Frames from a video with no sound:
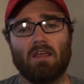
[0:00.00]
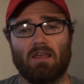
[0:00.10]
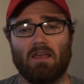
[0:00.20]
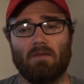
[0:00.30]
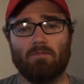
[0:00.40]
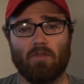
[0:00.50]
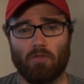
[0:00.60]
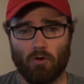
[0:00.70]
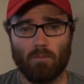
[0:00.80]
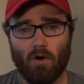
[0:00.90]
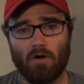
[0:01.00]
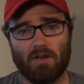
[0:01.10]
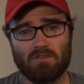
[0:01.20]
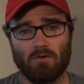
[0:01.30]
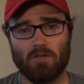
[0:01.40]
And the third part
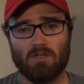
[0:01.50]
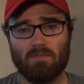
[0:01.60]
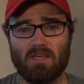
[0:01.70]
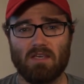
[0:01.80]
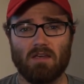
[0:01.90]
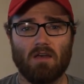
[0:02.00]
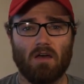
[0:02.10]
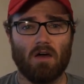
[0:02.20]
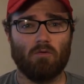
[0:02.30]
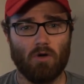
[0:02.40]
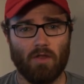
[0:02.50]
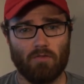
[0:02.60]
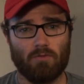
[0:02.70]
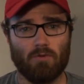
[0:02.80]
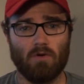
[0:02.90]
is going to be a run
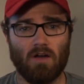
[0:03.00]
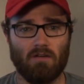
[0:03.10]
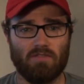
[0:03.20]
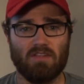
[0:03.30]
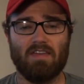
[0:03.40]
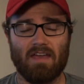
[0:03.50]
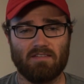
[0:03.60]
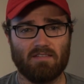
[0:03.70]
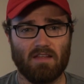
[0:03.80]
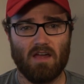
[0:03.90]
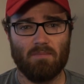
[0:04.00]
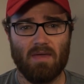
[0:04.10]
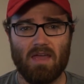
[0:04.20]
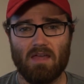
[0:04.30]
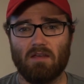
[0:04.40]
through of the tests that I
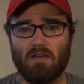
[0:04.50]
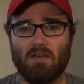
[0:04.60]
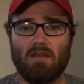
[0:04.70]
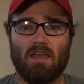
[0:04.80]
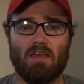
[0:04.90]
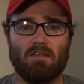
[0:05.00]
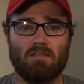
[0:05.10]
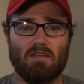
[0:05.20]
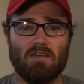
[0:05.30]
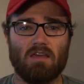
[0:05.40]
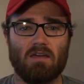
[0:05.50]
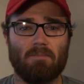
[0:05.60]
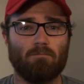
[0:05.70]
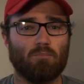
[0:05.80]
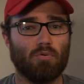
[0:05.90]
made and the
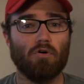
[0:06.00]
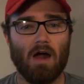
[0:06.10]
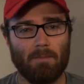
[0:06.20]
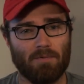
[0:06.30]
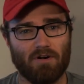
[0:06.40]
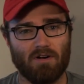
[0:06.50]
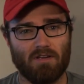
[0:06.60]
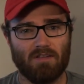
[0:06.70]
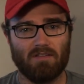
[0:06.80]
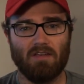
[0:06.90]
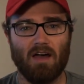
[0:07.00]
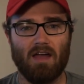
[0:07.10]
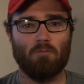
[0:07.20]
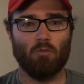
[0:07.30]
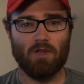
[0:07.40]
proper
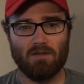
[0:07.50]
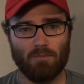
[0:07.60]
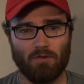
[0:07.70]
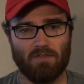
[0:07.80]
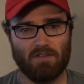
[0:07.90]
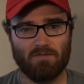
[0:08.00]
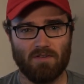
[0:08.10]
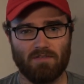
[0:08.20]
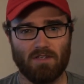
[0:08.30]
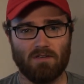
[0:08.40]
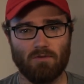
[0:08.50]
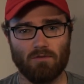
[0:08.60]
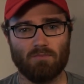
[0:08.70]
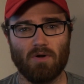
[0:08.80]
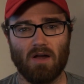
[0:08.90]
time when to put this 15-tooth
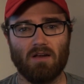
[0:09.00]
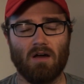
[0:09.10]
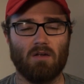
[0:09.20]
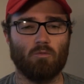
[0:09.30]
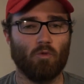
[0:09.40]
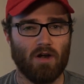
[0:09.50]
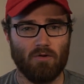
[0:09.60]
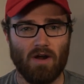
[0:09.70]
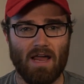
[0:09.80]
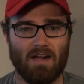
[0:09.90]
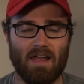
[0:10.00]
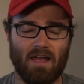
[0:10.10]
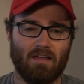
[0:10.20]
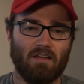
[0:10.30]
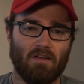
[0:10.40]
sprocket on, where to ride it
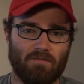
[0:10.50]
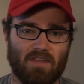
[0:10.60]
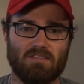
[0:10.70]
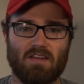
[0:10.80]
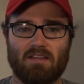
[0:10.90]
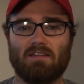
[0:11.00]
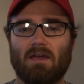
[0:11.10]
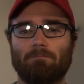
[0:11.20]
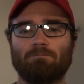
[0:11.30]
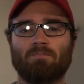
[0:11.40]
at, things like that.